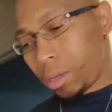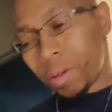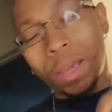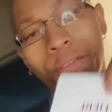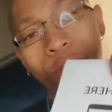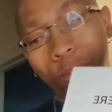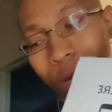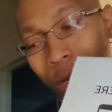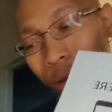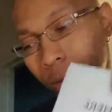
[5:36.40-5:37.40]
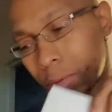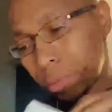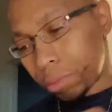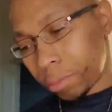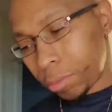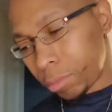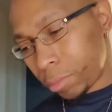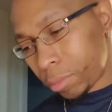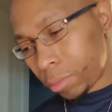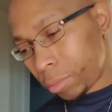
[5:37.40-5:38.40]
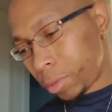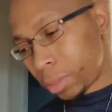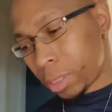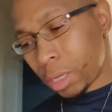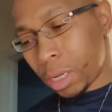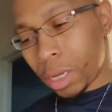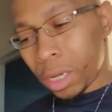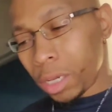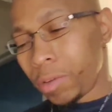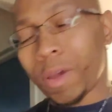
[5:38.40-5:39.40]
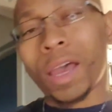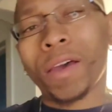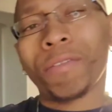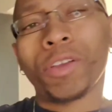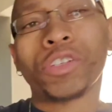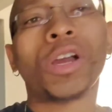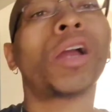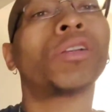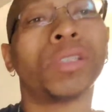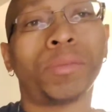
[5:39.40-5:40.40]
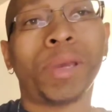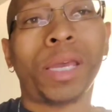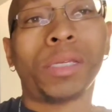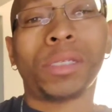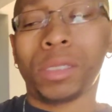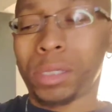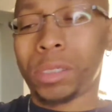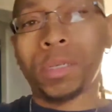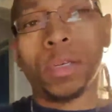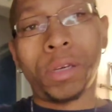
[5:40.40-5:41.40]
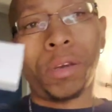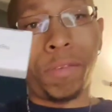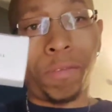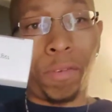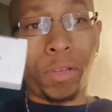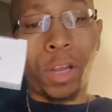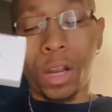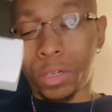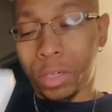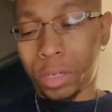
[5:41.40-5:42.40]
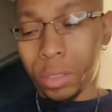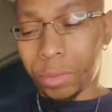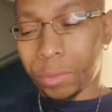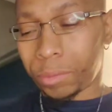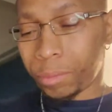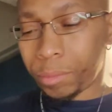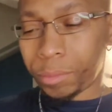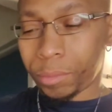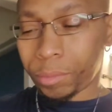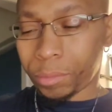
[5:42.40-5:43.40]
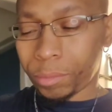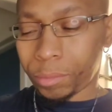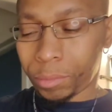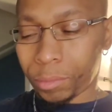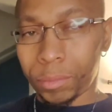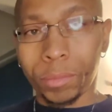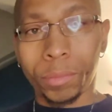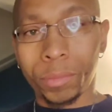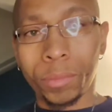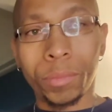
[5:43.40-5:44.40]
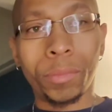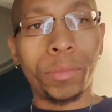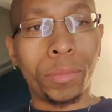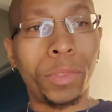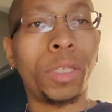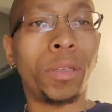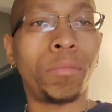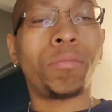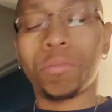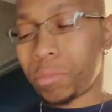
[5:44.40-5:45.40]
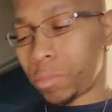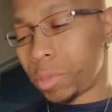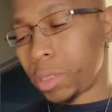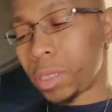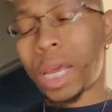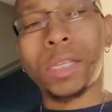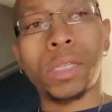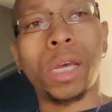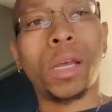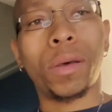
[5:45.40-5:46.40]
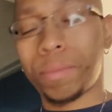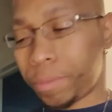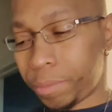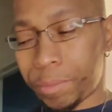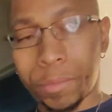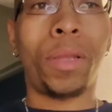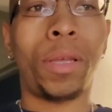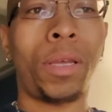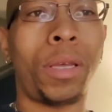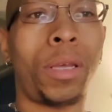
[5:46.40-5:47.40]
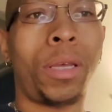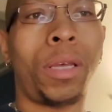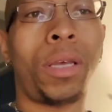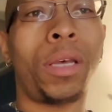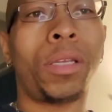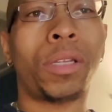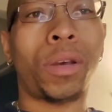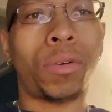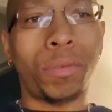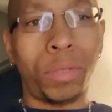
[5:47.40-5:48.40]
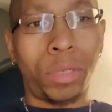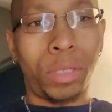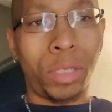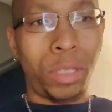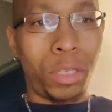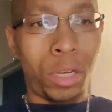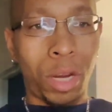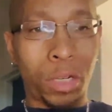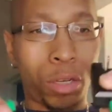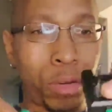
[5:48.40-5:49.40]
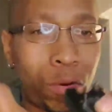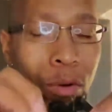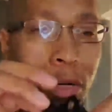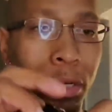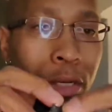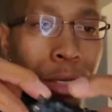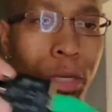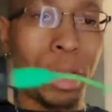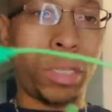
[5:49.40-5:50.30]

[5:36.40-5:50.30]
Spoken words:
and your usual books, and plus a charging brick for charging your device. So you can connect to this device fairly easily through the USB, micro USB connection.